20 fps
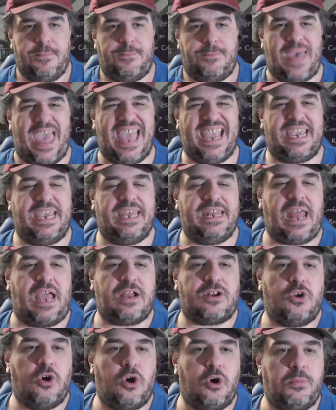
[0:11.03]
back in
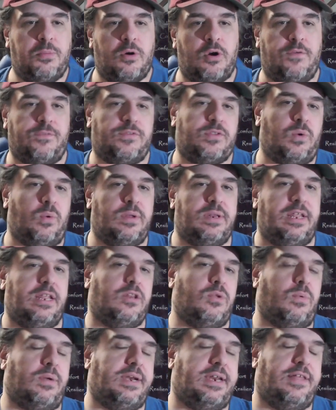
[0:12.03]
October of
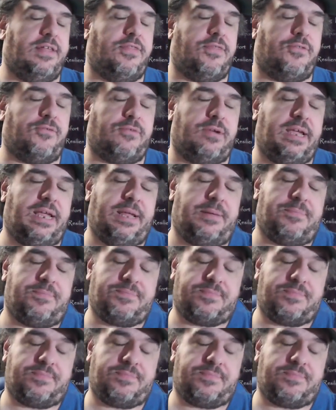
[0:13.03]
2023.